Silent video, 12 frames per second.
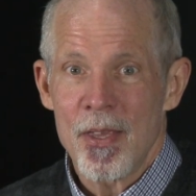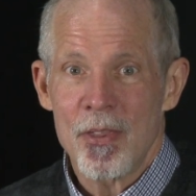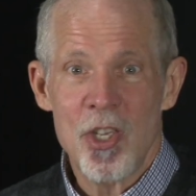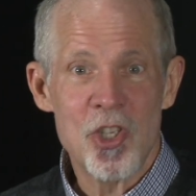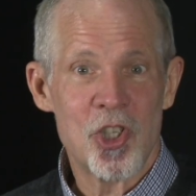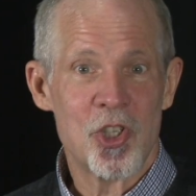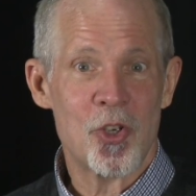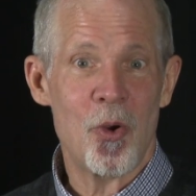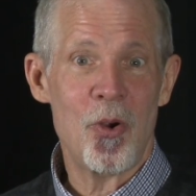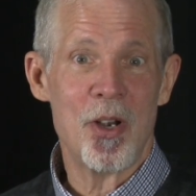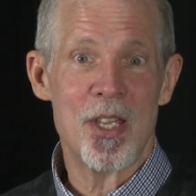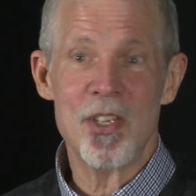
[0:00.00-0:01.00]
This
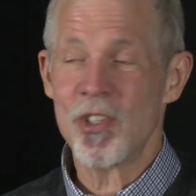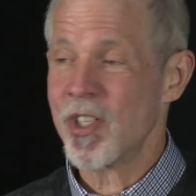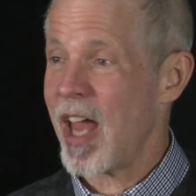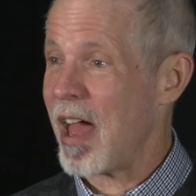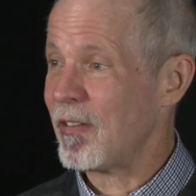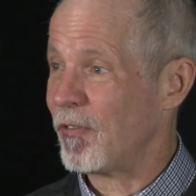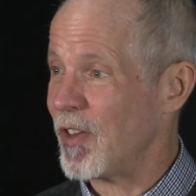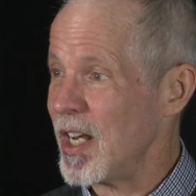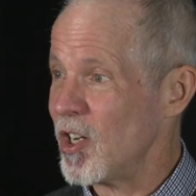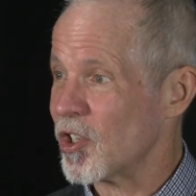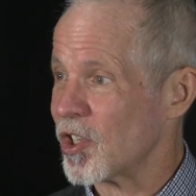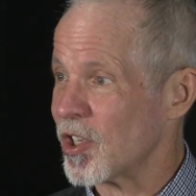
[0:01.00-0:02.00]
story is not
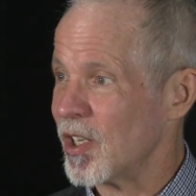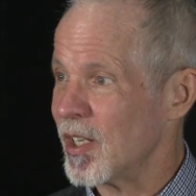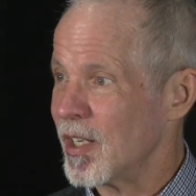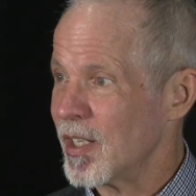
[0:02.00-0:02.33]
finished.